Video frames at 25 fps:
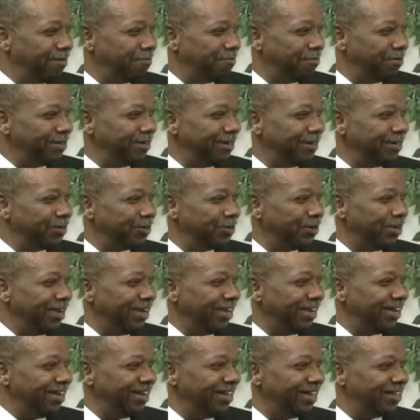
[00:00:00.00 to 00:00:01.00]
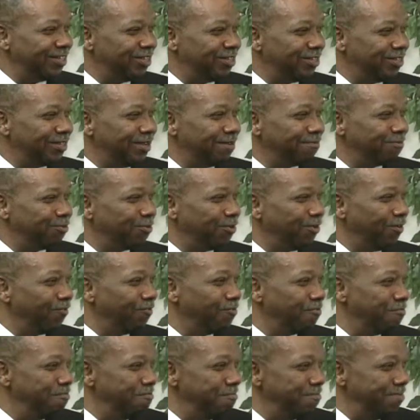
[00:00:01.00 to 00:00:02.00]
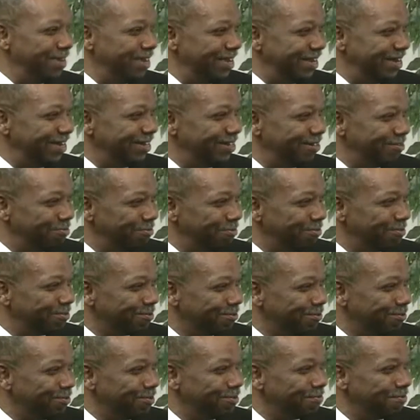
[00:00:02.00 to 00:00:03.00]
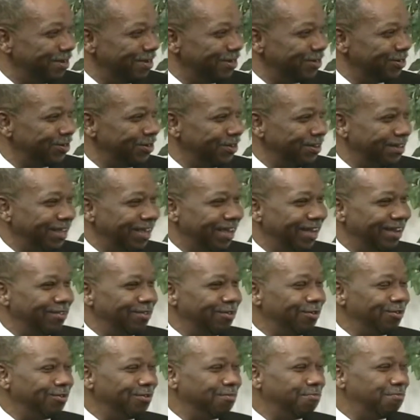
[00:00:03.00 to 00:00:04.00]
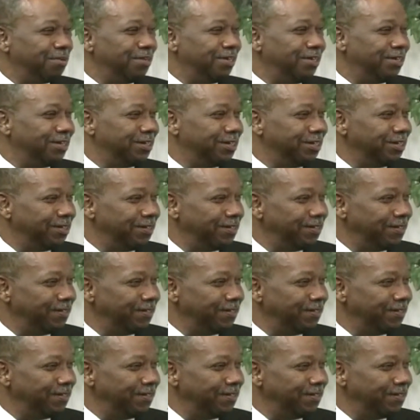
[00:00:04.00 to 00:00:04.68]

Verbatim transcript: potential candidates to some sort of management school to make sure they had those abilities?